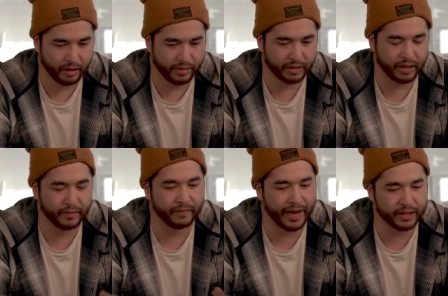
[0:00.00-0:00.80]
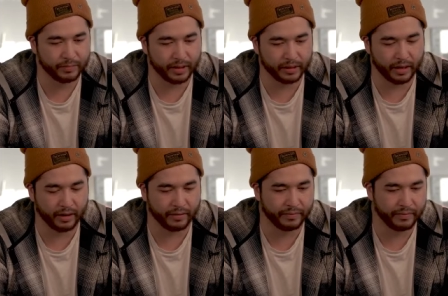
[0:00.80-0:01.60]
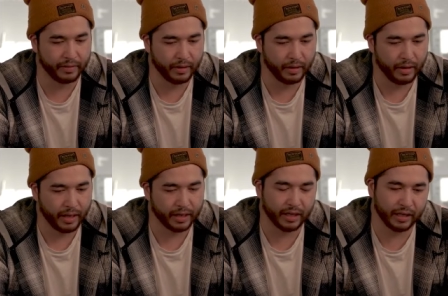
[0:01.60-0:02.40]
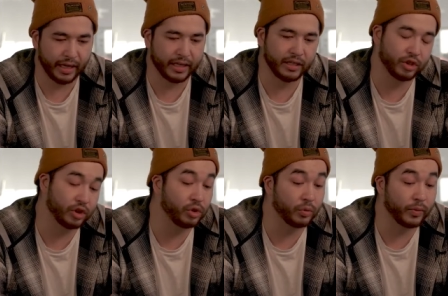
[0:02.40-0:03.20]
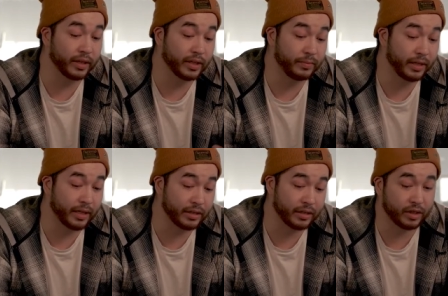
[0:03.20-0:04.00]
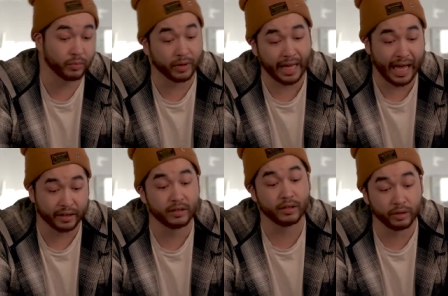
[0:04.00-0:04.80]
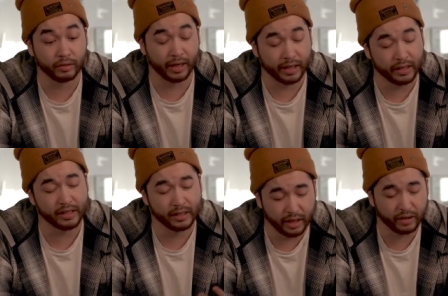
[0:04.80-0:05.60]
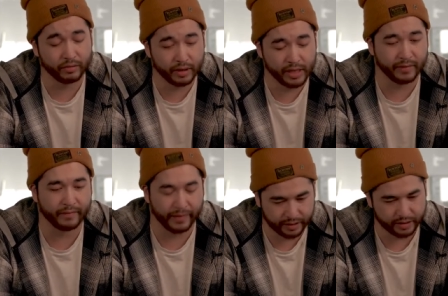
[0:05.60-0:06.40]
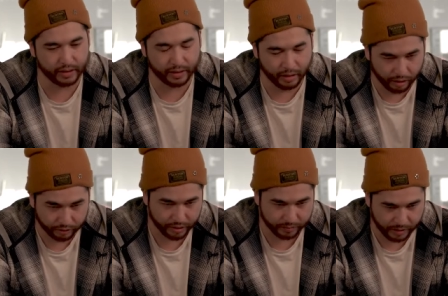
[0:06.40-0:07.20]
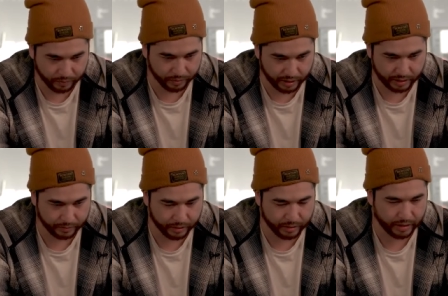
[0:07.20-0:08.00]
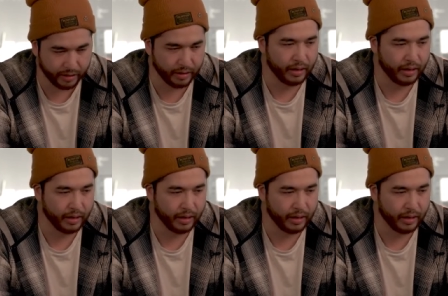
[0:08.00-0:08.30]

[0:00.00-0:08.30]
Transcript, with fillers: You know, it's the investment of, it's not like he's just doing this because this is what he has to do. Like, he's literally invested in all these people in the community.